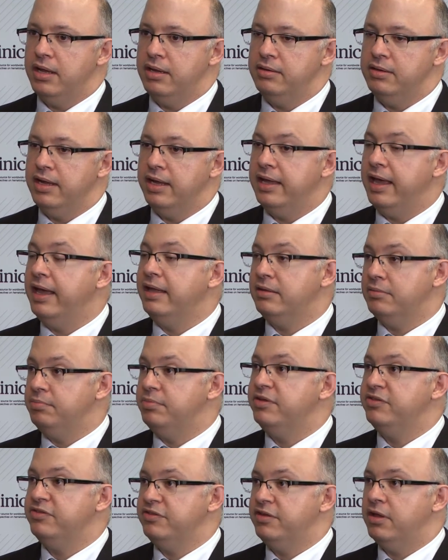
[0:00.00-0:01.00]
negate
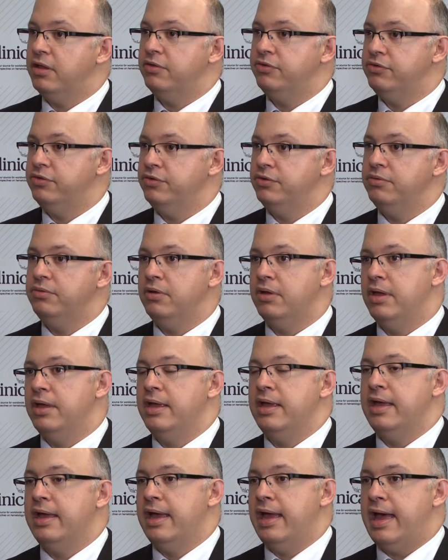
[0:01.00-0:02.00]
BCL2,
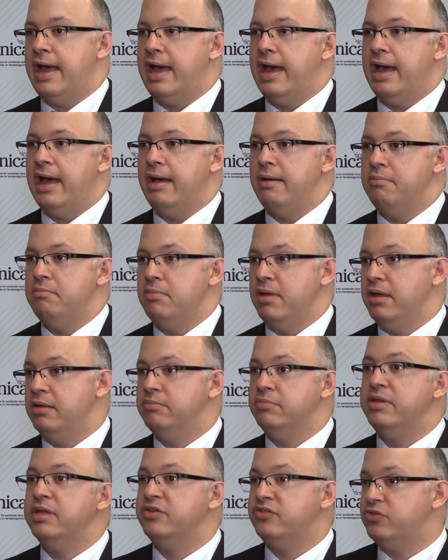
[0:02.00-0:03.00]

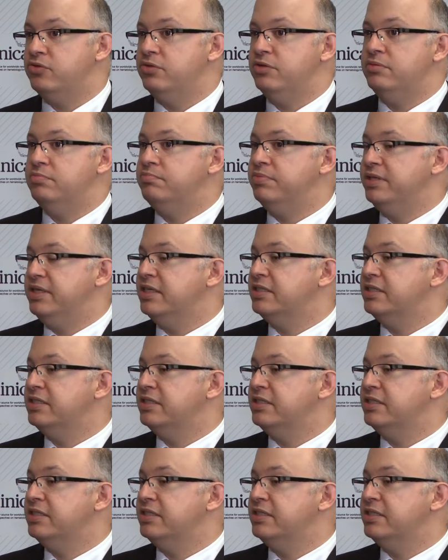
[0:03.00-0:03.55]
but